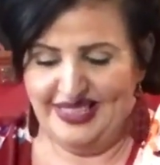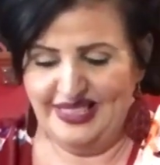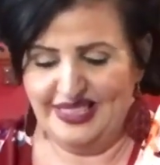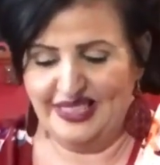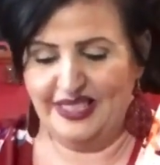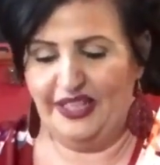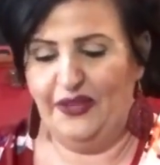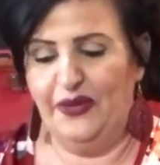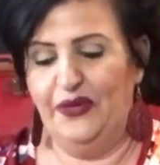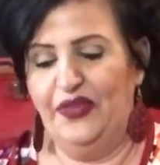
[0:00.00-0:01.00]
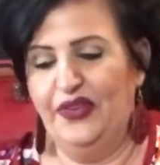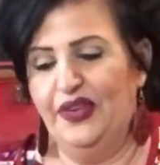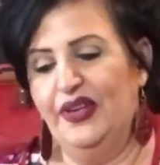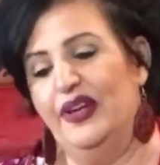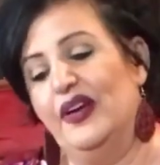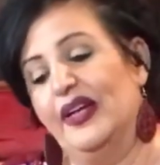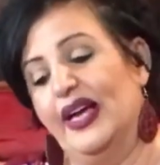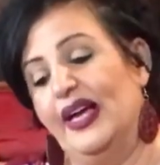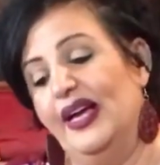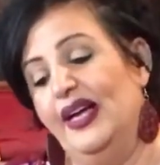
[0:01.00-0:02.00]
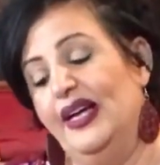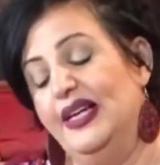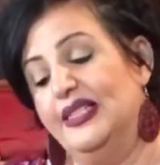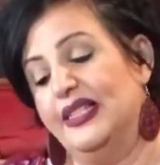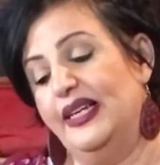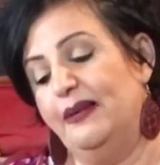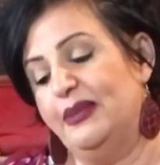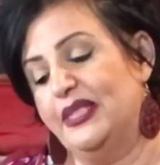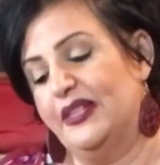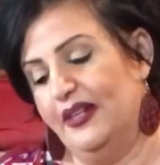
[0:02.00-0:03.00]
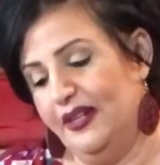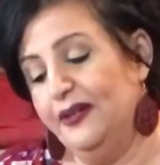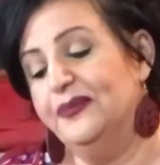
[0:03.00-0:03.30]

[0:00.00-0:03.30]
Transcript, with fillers: this is cute. Okay, so hipster.